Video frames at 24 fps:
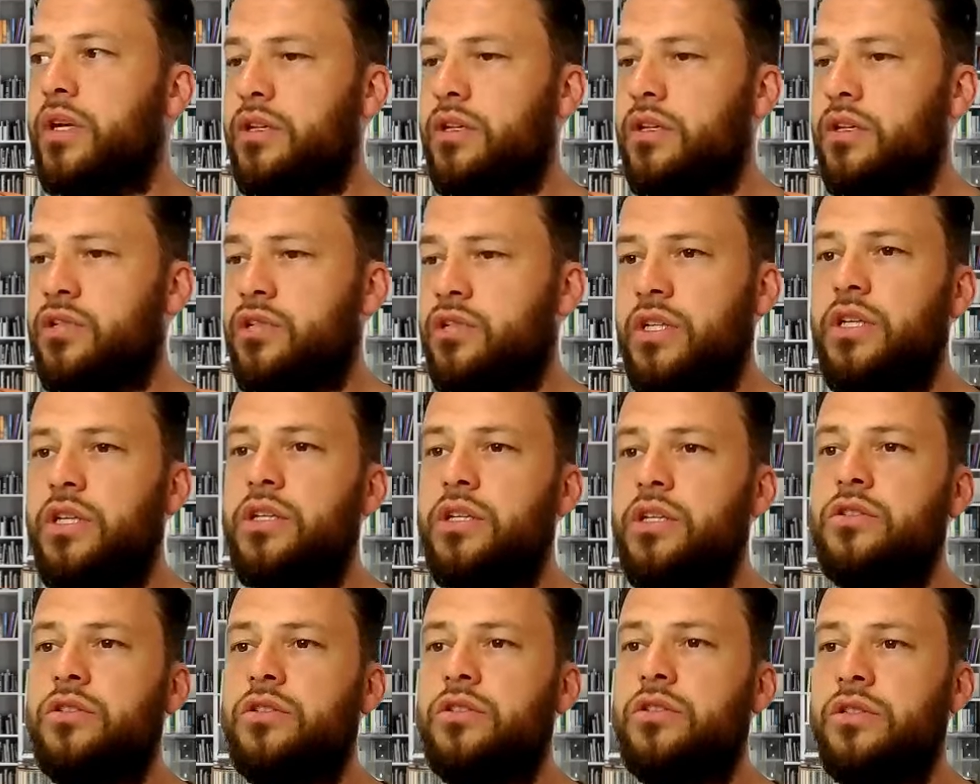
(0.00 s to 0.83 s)
So
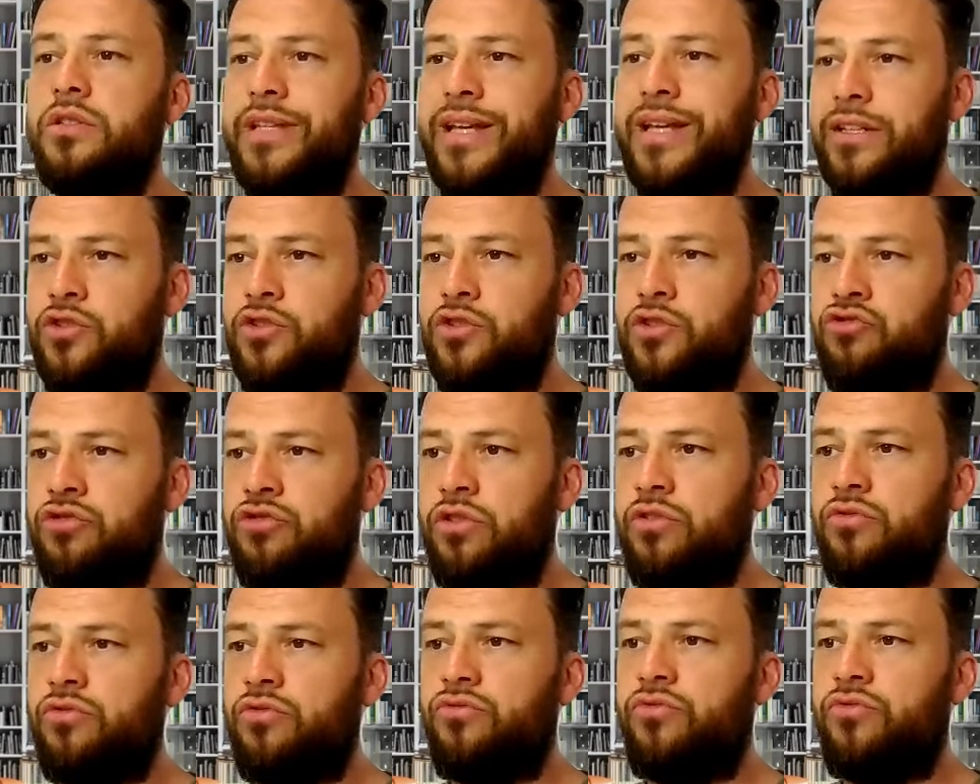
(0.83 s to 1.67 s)
these
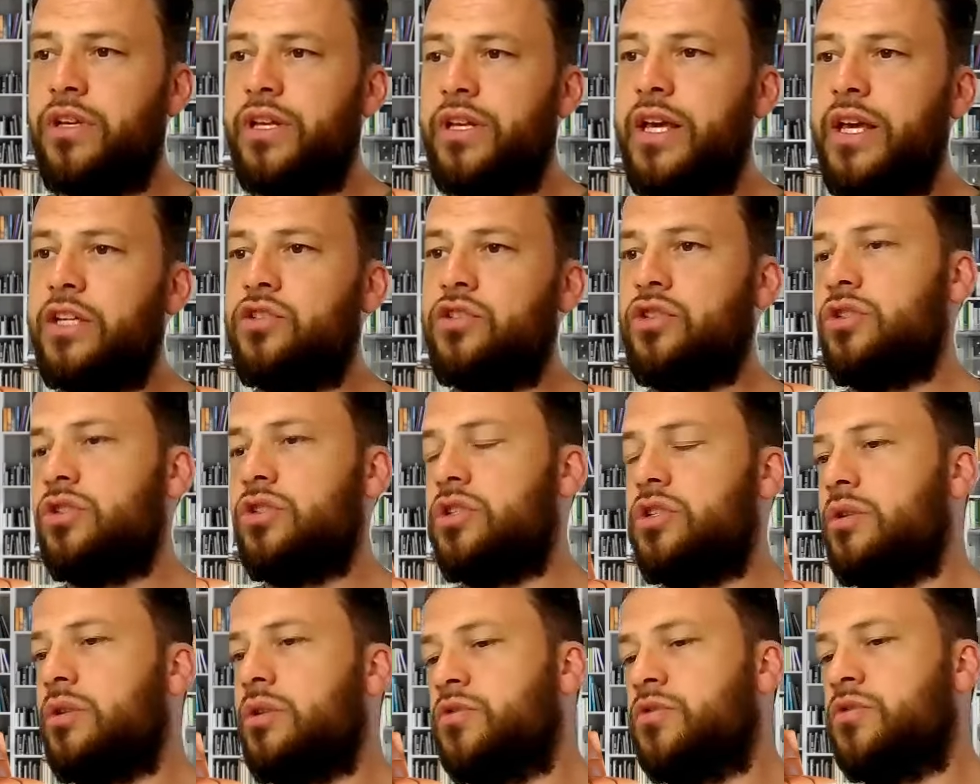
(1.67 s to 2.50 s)
natural
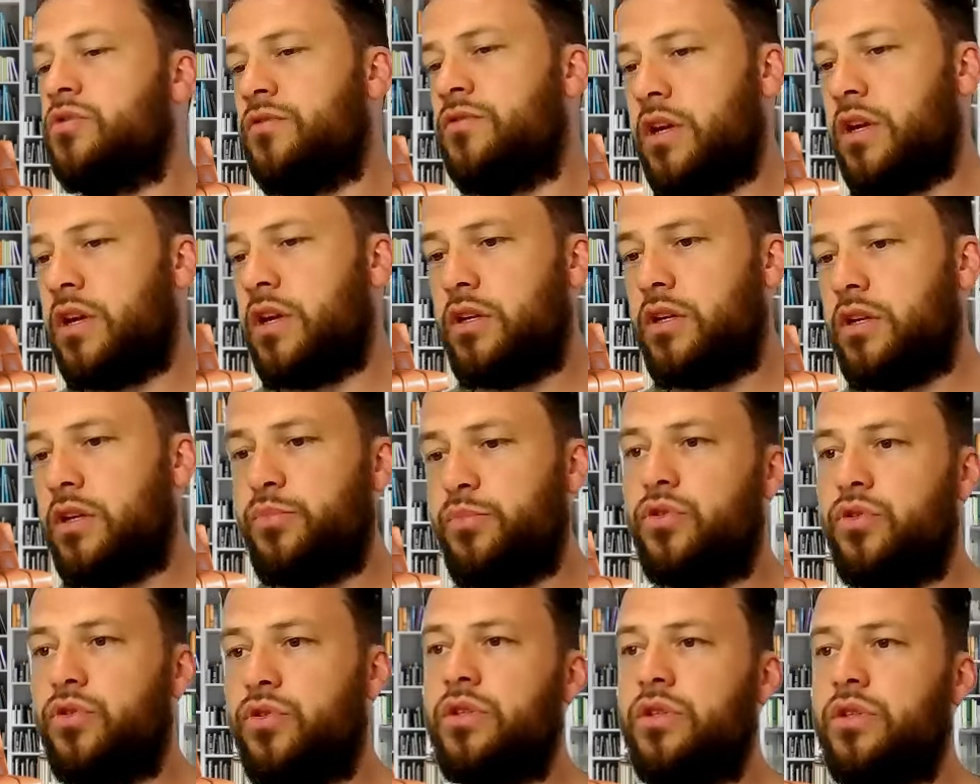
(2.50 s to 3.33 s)
relationships, very
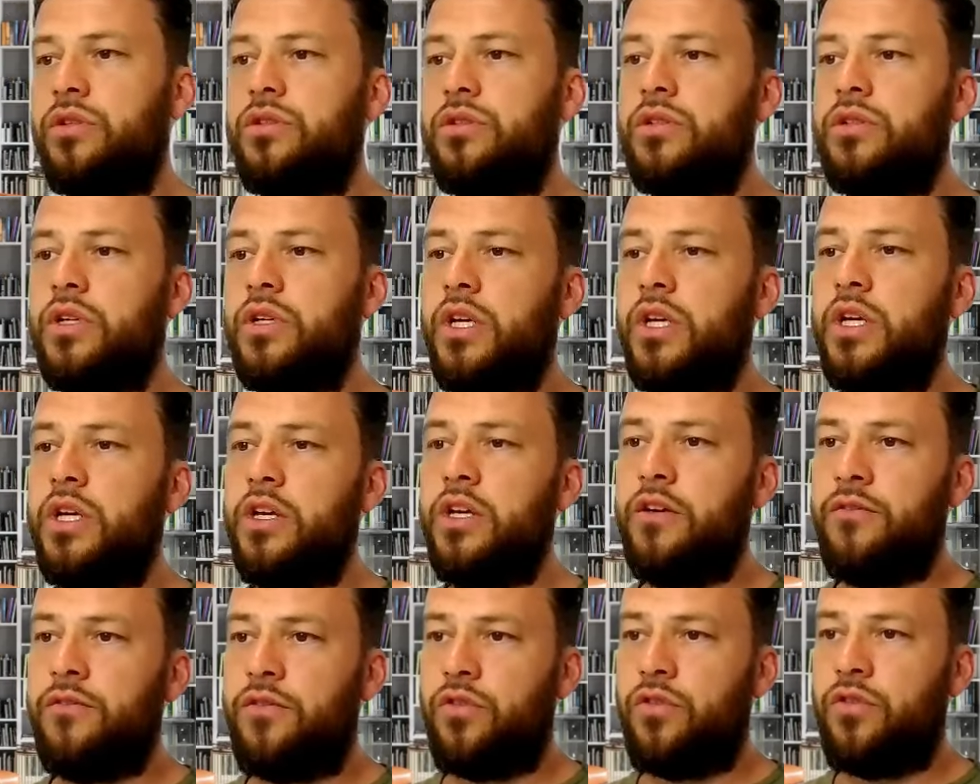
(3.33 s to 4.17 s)
important
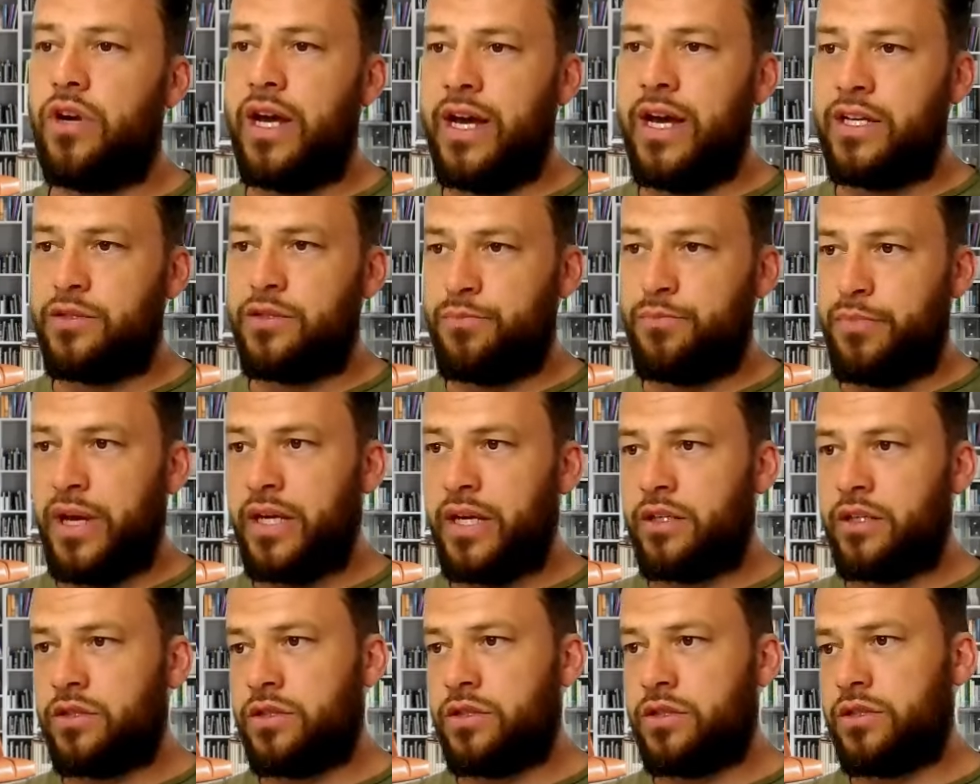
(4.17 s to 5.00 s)
for
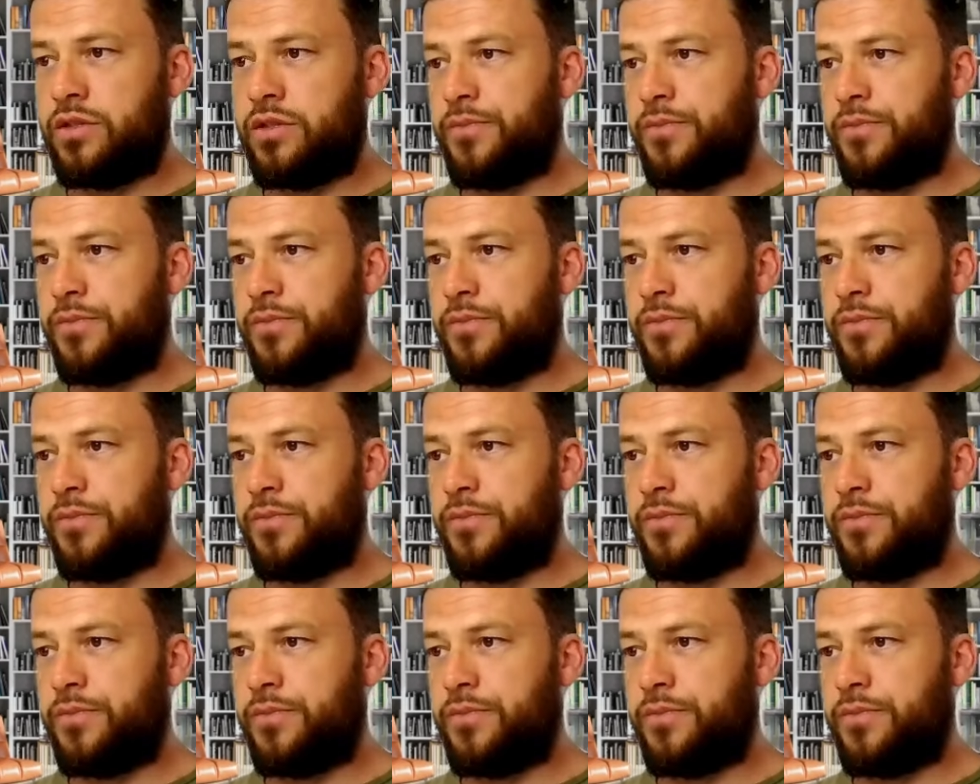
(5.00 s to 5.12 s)
aspects